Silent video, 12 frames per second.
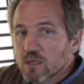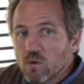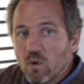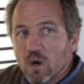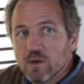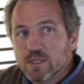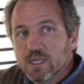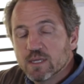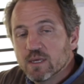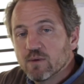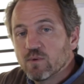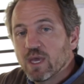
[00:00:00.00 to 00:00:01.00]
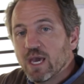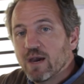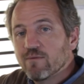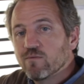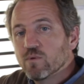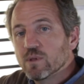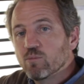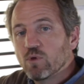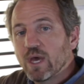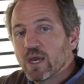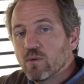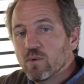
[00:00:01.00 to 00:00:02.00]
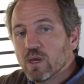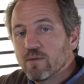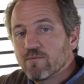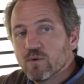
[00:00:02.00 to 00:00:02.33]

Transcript: quality that we have with black and white